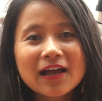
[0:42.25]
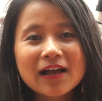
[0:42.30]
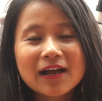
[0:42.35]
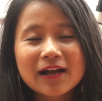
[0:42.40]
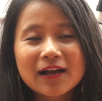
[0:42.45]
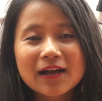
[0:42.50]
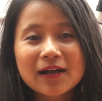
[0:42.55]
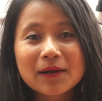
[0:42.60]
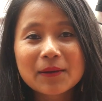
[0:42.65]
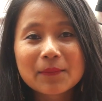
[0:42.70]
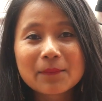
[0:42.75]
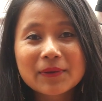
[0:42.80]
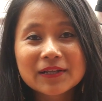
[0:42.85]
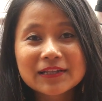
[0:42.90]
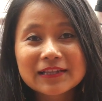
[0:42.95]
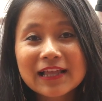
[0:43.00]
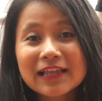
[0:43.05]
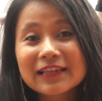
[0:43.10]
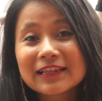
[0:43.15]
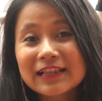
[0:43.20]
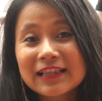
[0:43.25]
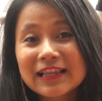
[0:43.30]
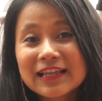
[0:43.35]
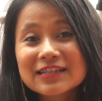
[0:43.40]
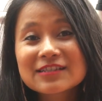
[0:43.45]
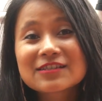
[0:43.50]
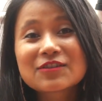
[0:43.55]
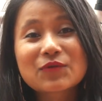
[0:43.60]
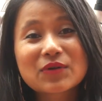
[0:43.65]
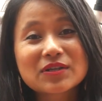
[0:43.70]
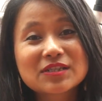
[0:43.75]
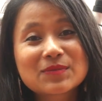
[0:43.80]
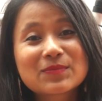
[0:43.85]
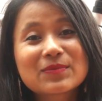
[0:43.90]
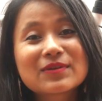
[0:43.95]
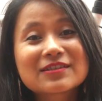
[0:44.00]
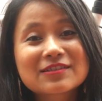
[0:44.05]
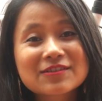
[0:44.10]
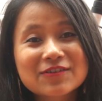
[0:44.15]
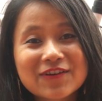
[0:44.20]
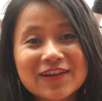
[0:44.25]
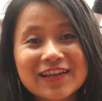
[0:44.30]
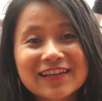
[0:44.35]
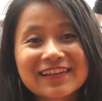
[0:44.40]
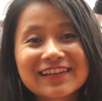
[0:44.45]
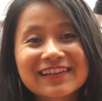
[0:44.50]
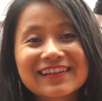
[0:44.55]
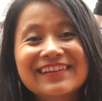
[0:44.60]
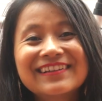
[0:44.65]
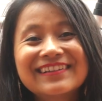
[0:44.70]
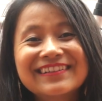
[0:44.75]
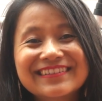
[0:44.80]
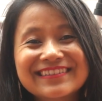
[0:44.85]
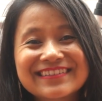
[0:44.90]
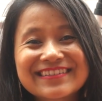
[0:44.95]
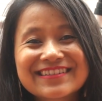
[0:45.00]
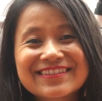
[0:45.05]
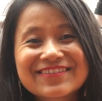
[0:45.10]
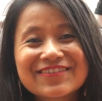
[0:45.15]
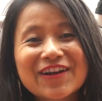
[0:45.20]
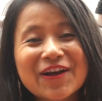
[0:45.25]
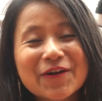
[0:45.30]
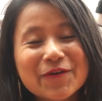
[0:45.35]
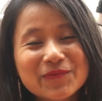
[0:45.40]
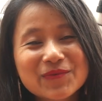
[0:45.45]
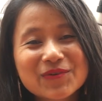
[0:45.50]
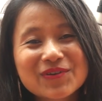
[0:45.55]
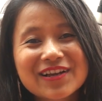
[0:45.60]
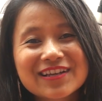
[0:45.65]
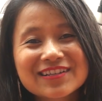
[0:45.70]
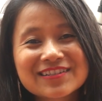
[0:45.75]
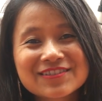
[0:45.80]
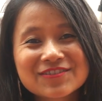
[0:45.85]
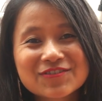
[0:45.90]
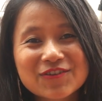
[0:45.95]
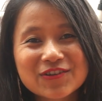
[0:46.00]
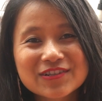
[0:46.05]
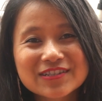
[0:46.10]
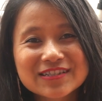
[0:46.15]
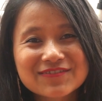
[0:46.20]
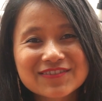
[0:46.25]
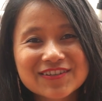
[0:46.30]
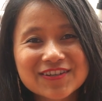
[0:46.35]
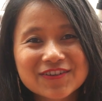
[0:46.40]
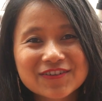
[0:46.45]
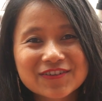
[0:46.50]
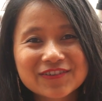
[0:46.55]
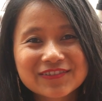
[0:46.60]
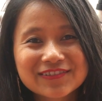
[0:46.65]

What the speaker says: but nonetheless the recipe is great. So I hope you guys enjoy this video.